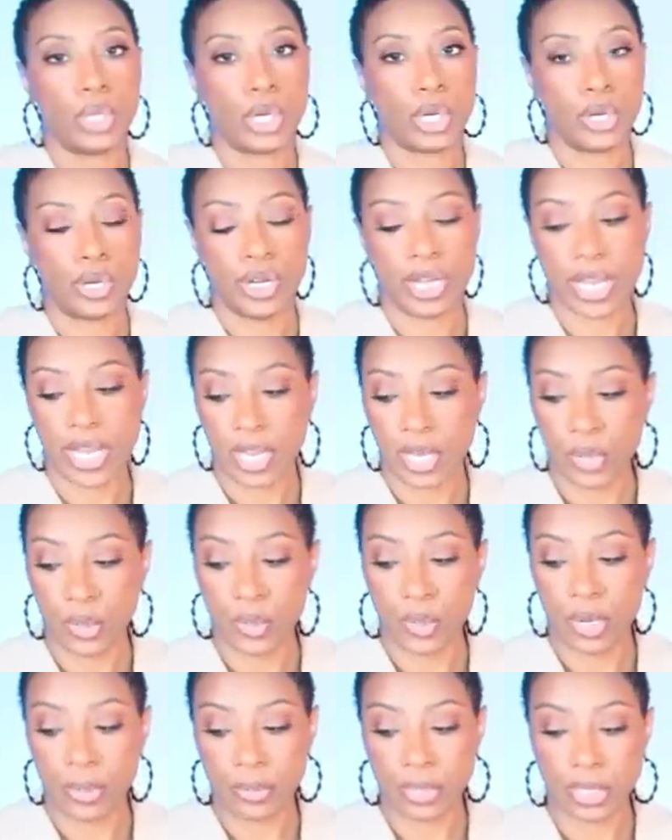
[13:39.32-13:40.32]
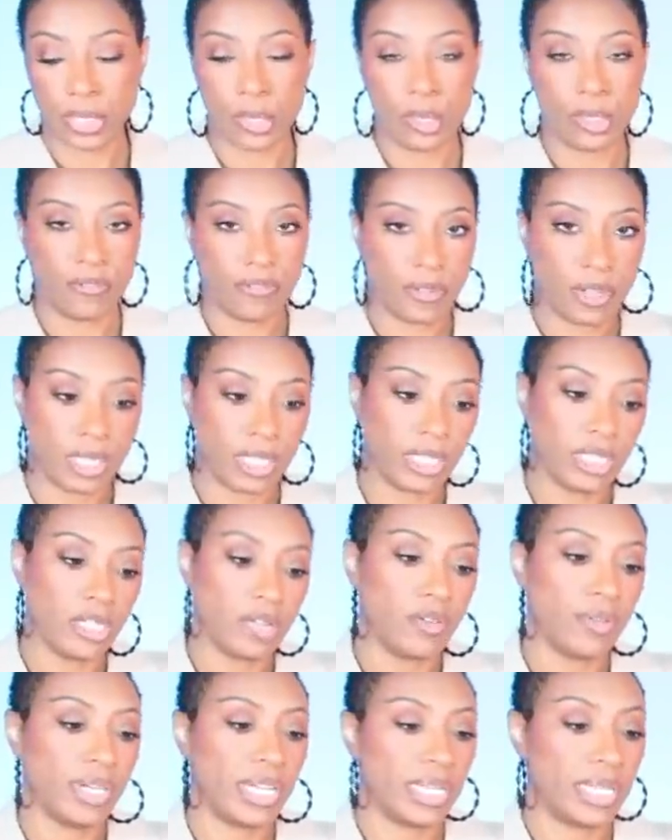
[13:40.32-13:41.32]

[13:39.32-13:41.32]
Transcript: Kurt Geiger, who I'm slowly falling in love with.